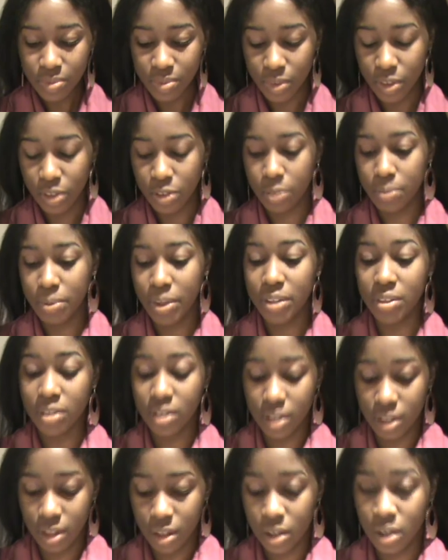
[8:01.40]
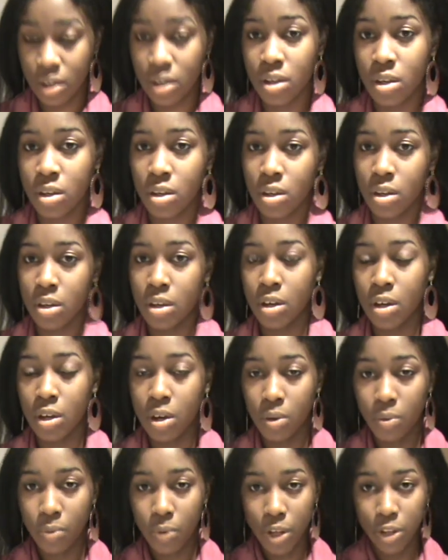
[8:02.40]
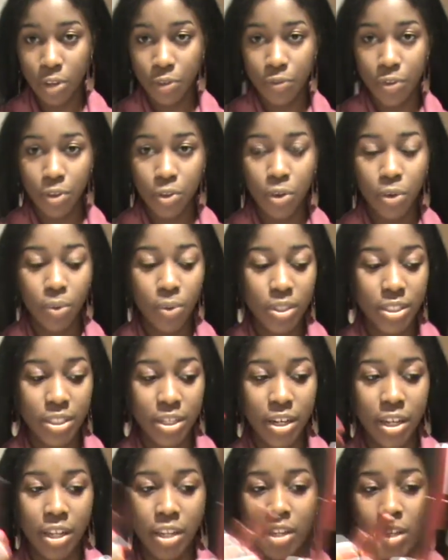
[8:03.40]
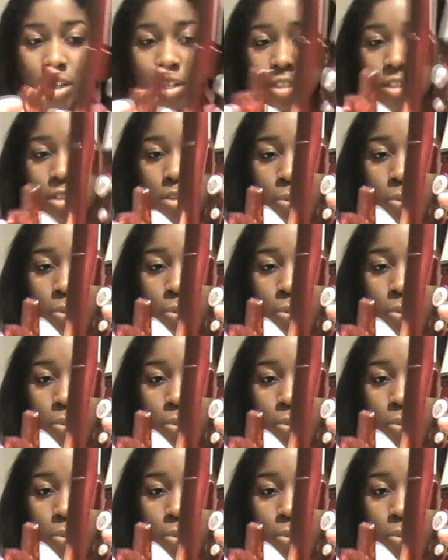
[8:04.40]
So basically, when you fill your water in, it's